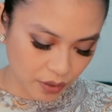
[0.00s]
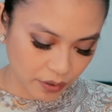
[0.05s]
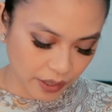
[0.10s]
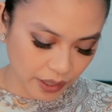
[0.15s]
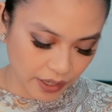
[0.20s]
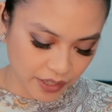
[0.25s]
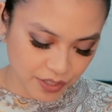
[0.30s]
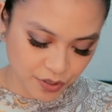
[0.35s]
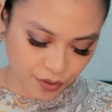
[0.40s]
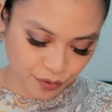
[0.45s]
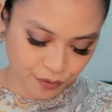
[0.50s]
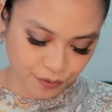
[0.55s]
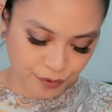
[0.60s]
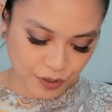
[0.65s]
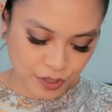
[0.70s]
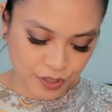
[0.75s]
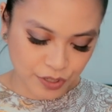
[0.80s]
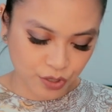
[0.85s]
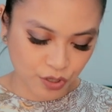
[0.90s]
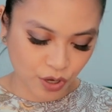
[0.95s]
Okay, so
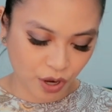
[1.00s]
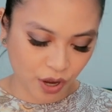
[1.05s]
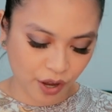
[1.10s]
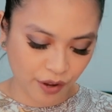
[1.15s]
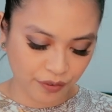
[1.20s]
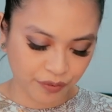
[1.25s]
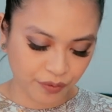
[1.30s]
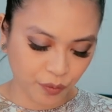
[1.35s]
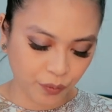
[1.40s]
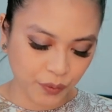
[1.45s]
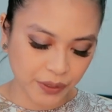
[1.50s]
first off